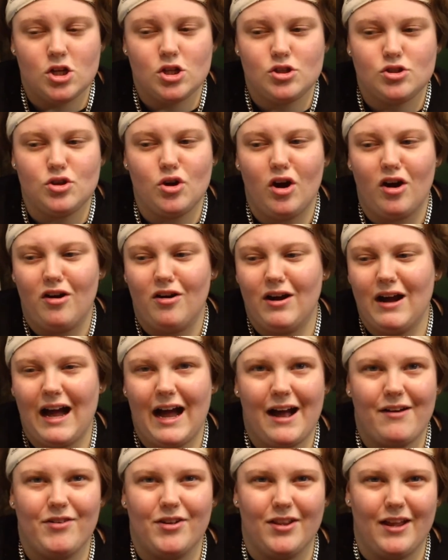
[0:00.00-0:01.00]
So I
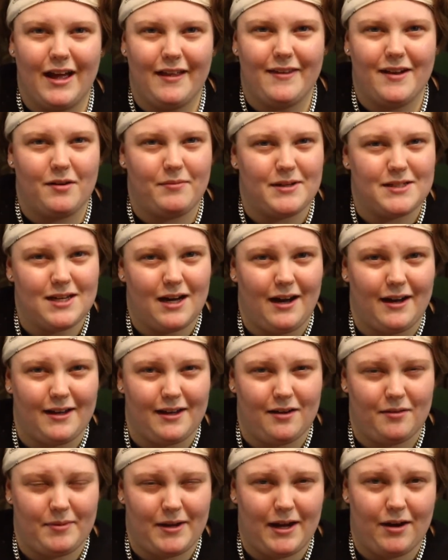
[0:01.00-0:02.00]
have a lot that I'll be
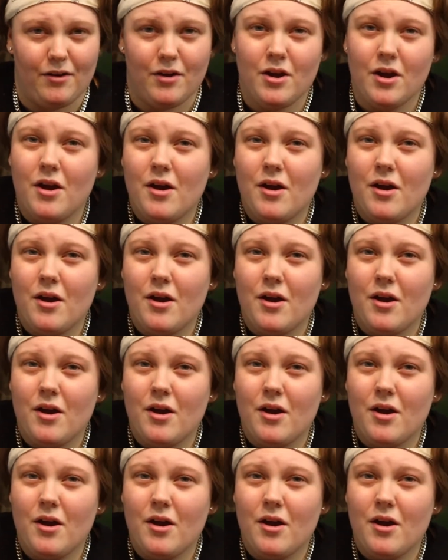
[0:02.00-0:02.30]
talking about.